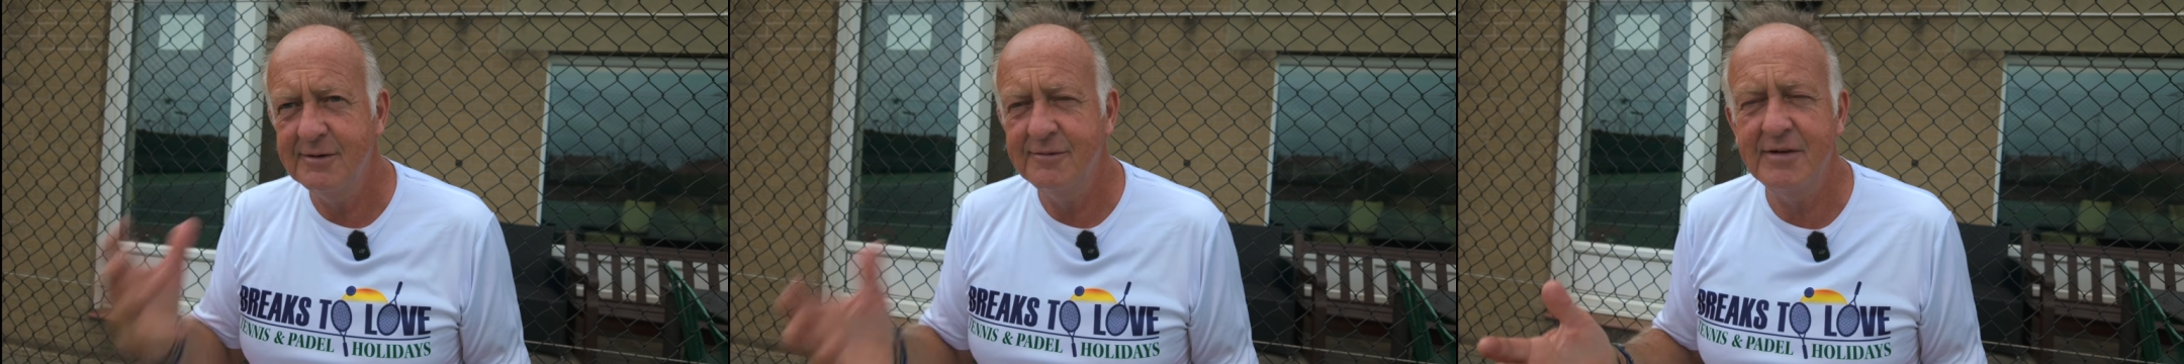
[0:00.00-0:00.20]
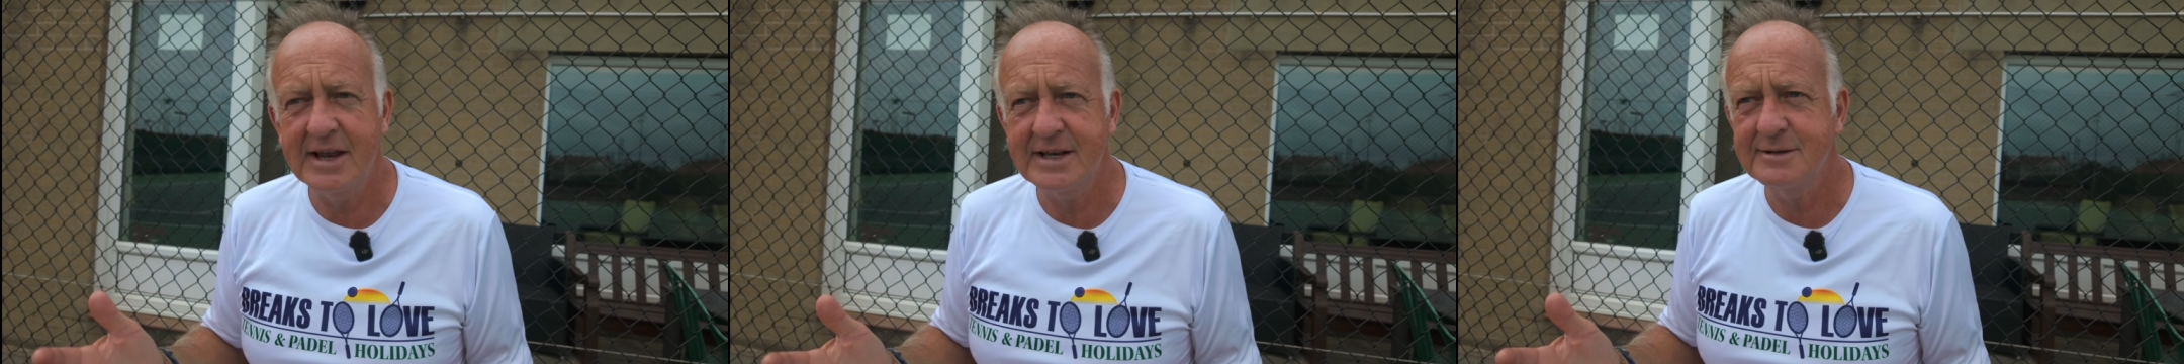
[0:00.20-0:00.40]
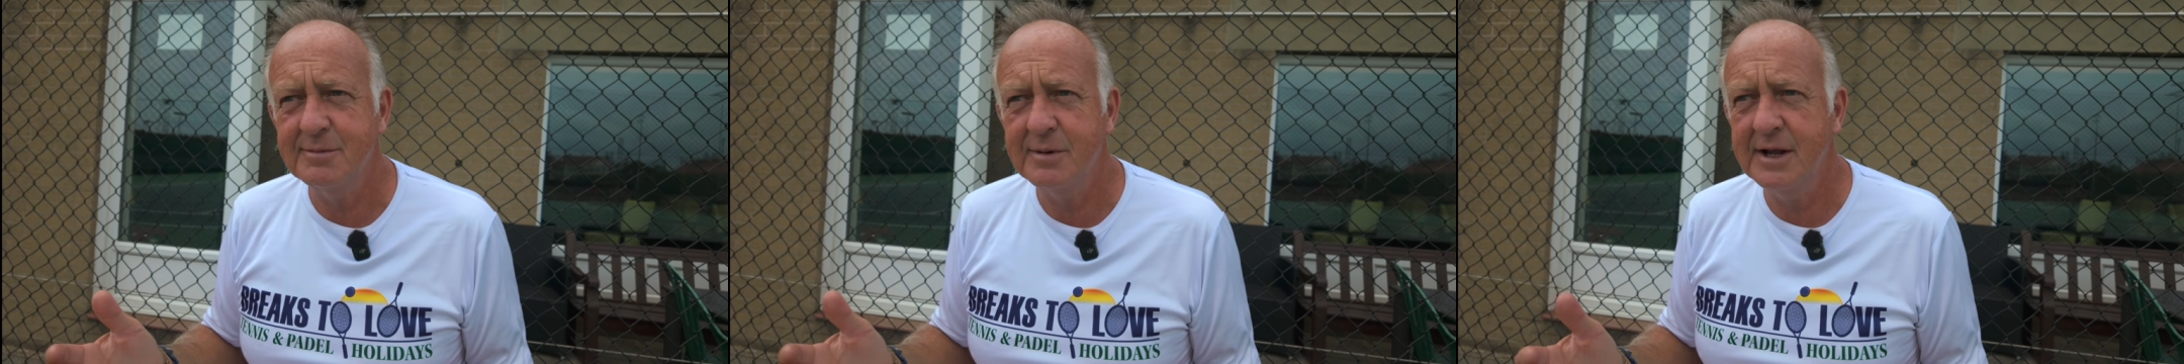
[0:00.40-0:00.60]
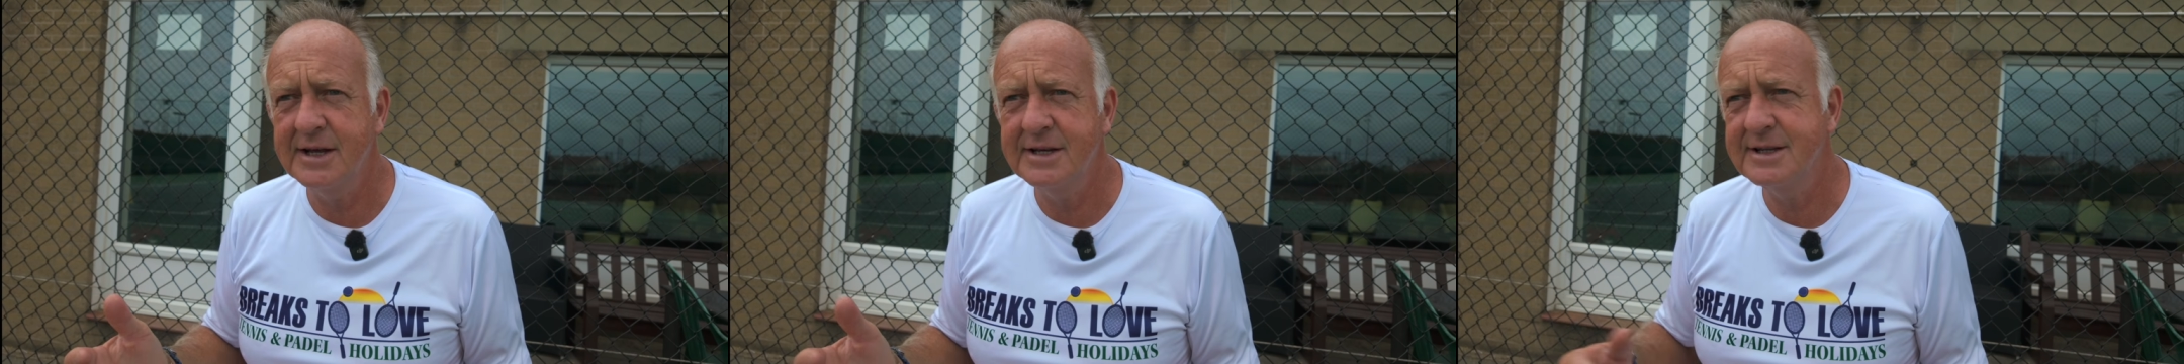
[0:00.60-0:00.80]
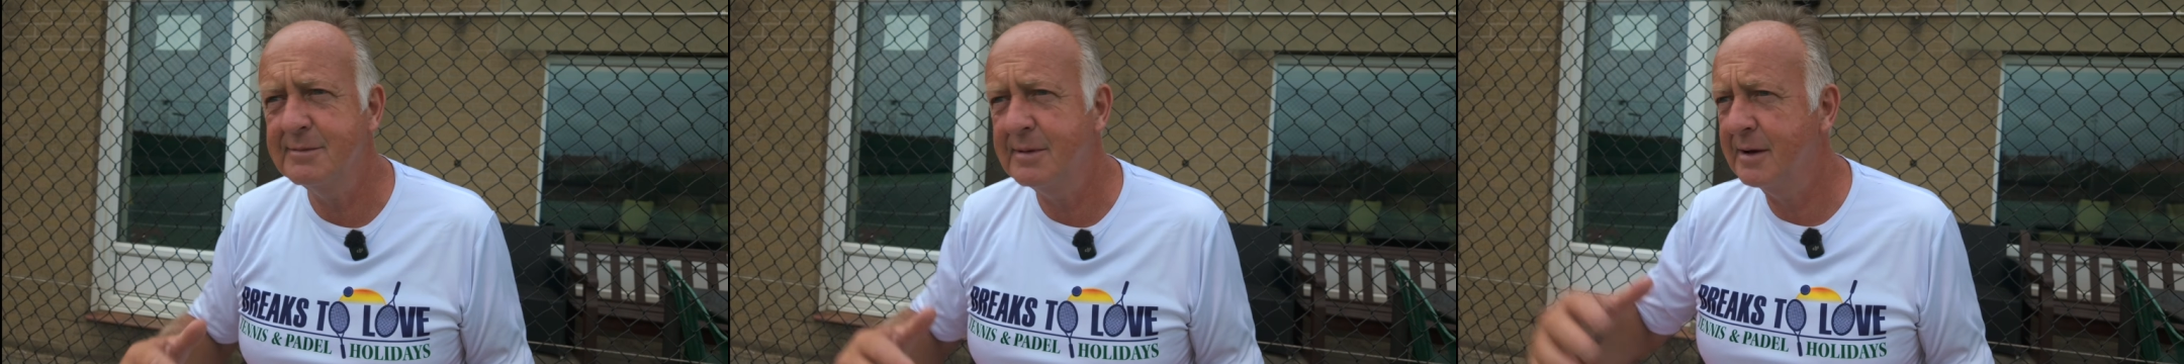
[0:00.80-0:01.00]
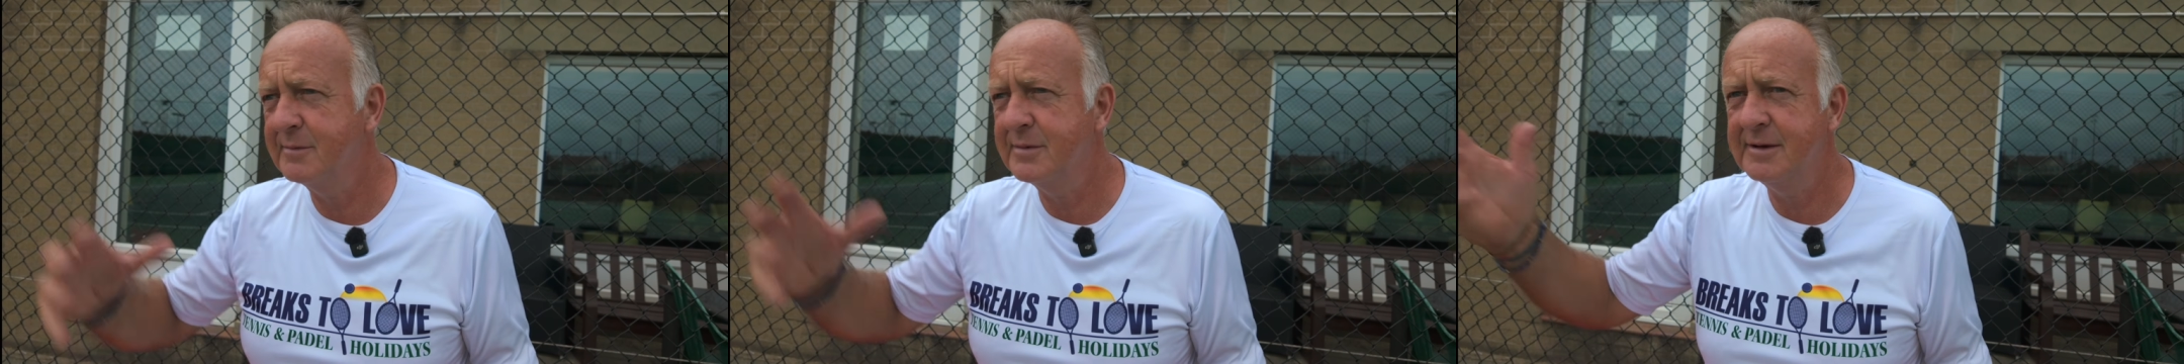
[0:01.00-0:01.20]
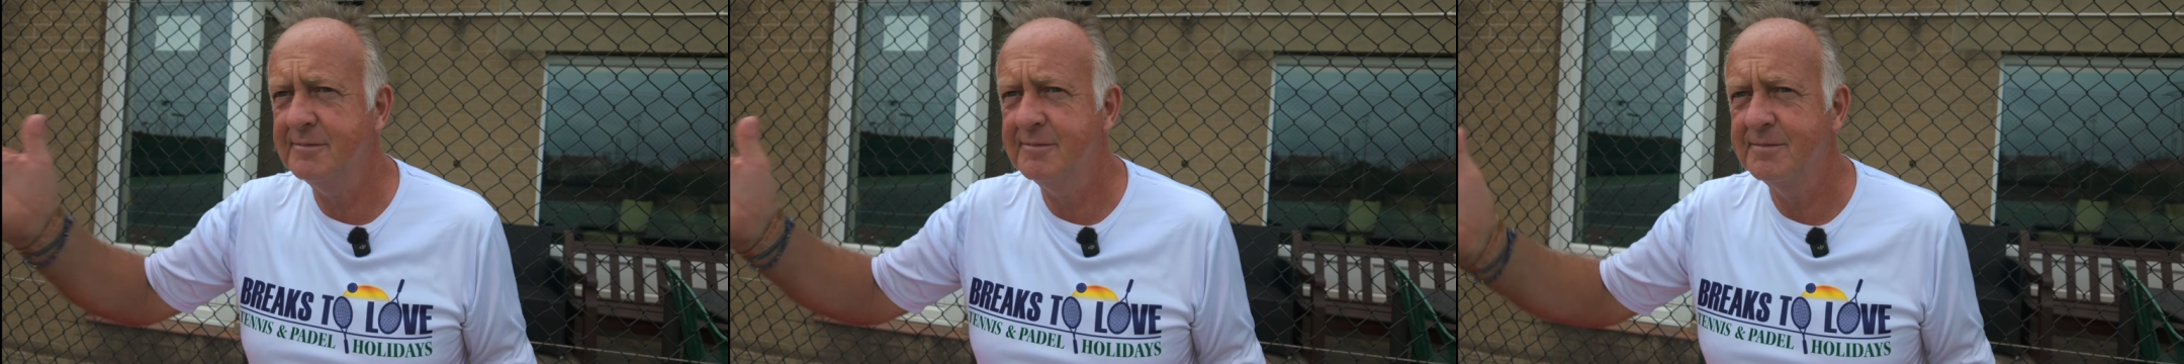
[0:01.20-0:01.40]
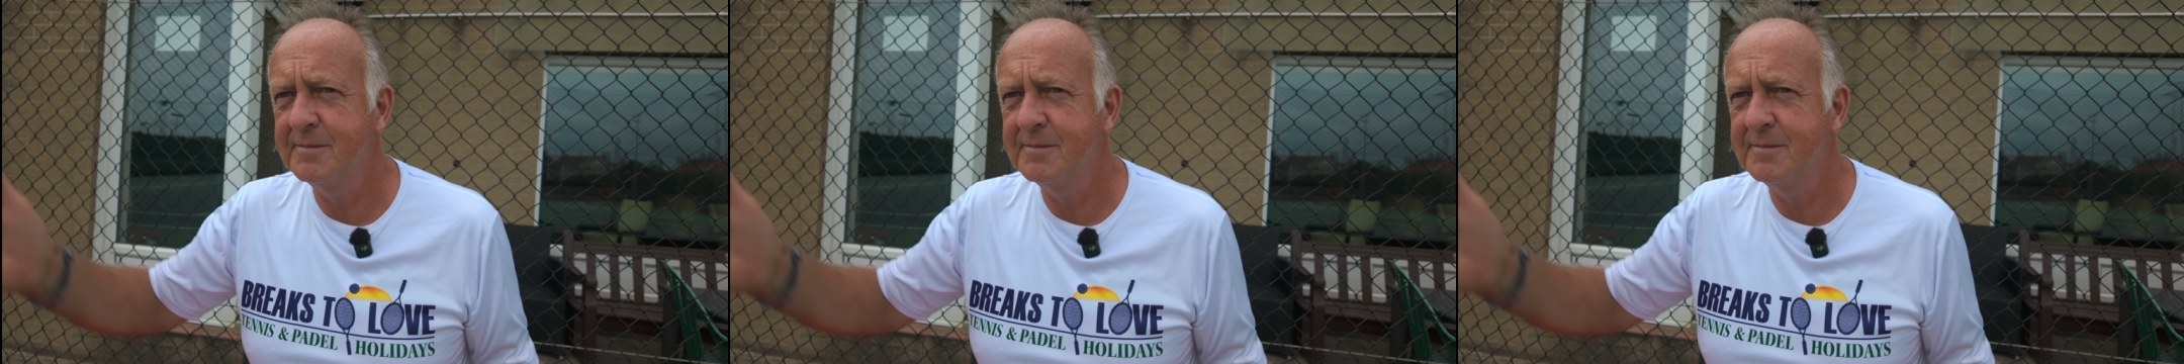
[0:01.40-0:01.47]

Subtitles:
advanced players. They might be,